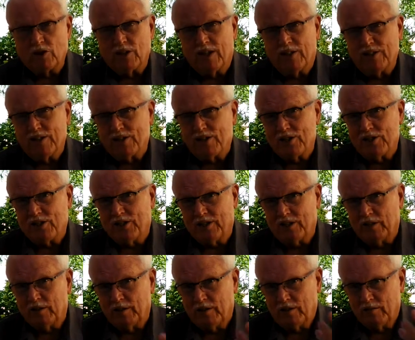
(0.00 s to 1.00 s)
Now this is in
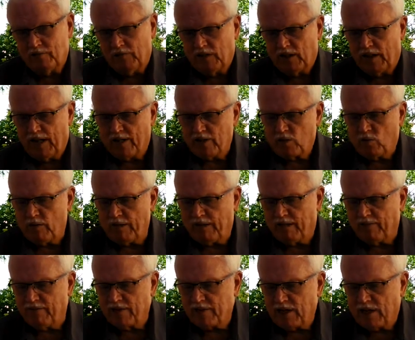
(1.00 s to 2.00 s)
the last week
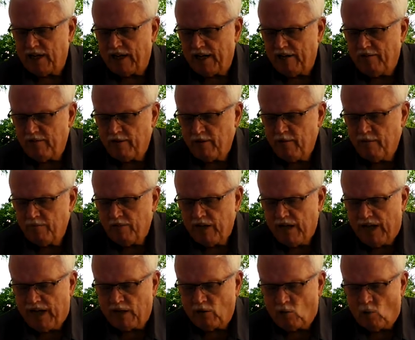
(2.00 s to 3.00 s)
of his life,
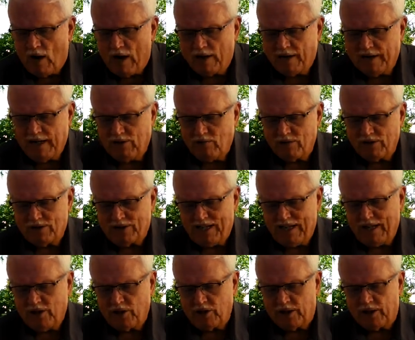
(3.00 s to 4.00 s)
and while he was
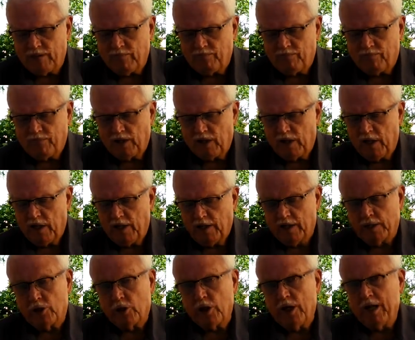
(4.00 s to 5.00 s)
teaching, the
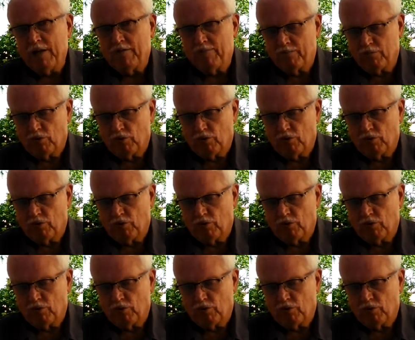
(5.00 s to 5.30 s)
chief